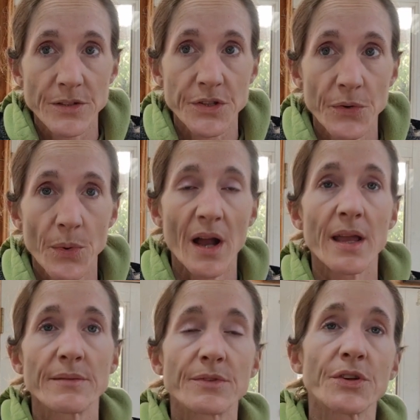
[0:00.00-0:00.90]
So
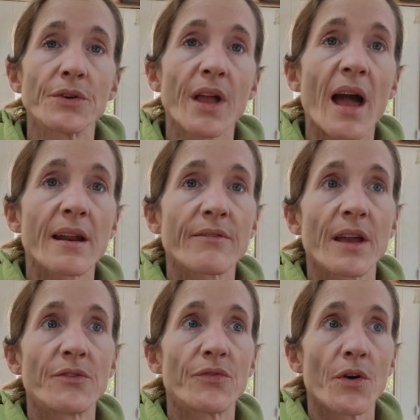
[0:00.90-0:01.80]
I took
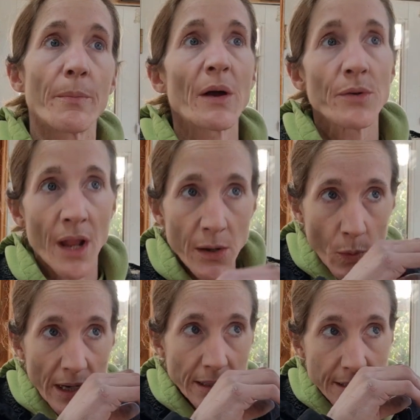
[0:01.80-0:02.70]
Ativan for about 9
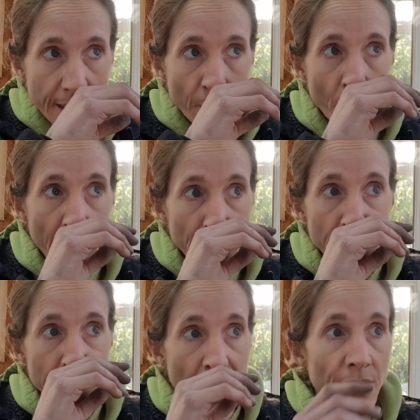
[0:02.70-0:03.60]
weeks, 10
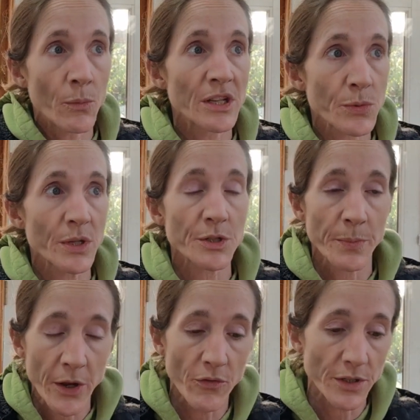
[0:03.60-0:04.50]
weeks, and then we switched
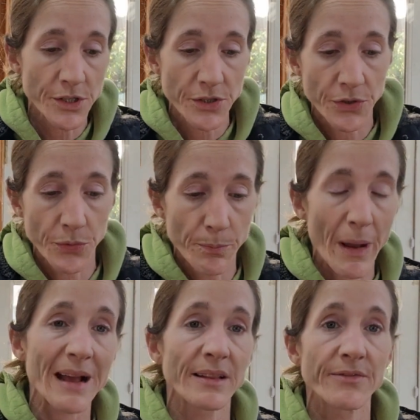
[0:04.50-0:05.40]
me over to
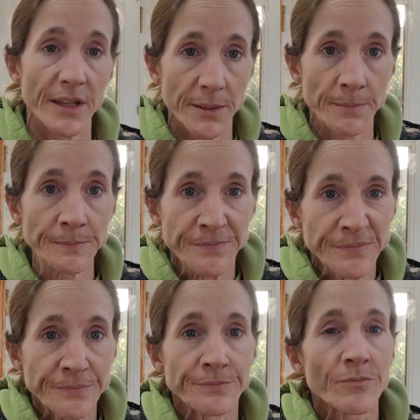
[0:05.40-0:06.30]
Baclofen,
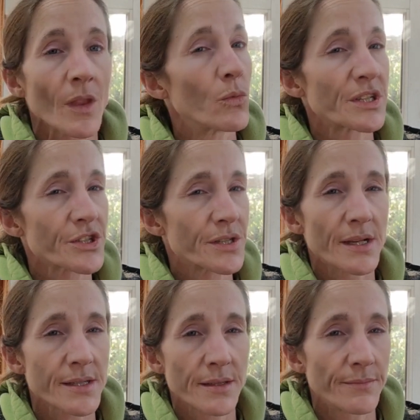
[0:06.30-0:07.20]
which
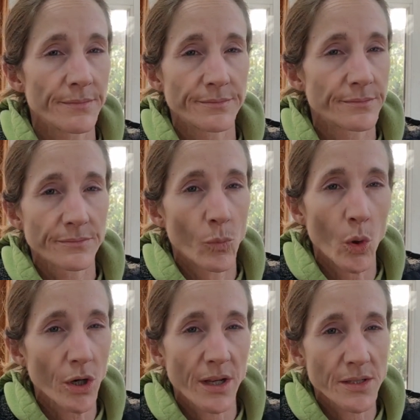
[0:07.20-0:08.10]
doesn't
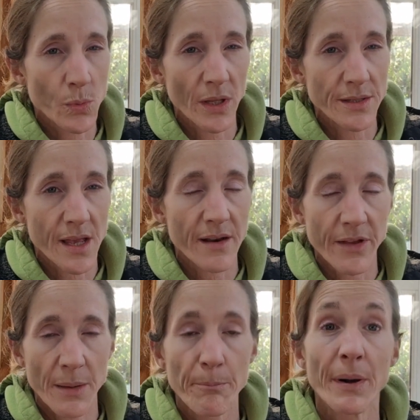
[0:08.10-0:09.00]
work as well as
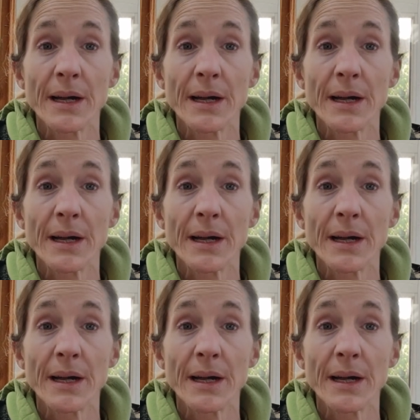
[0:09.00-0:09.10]
Ativan.